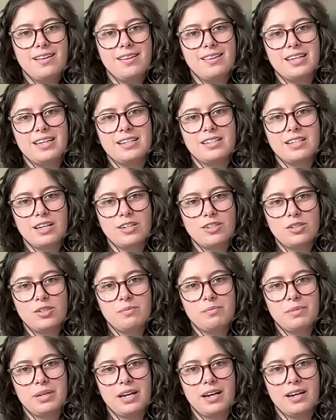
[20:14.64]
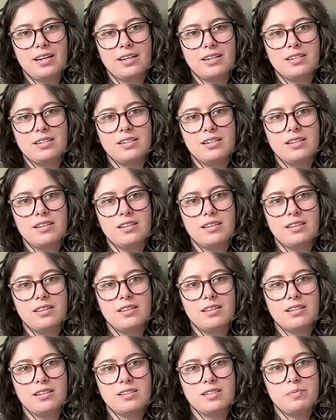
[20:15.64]
intention behind
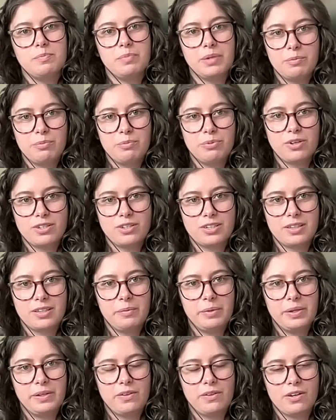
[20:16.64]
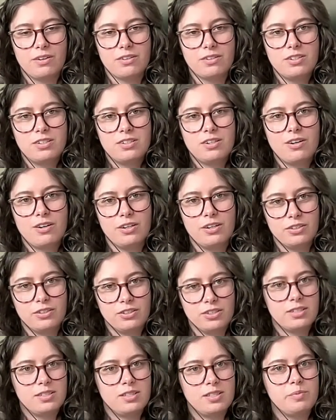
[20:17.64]
this big project that we launched called
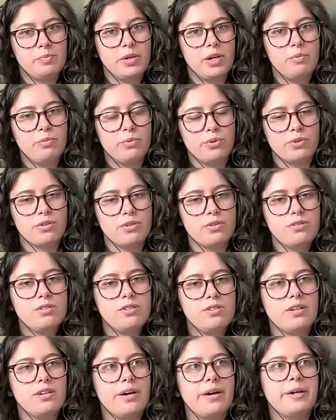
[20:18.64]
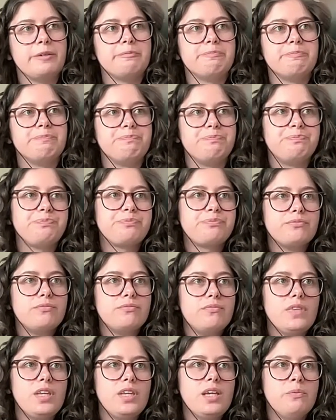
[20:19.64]
Justice Beyond Borders,
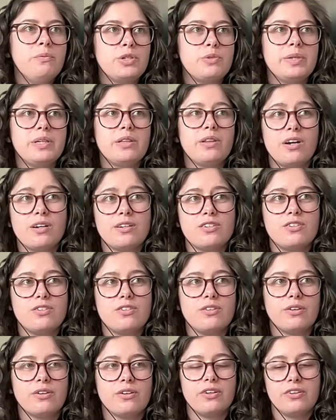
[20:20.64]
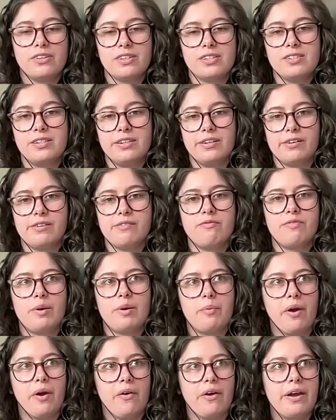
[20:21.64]
which we launched earlier this year in
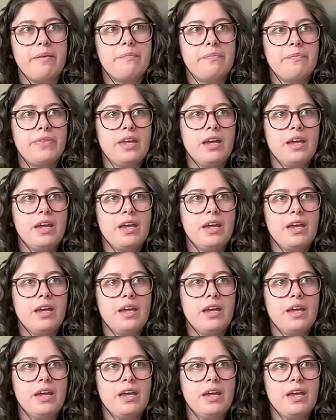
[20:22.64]
February.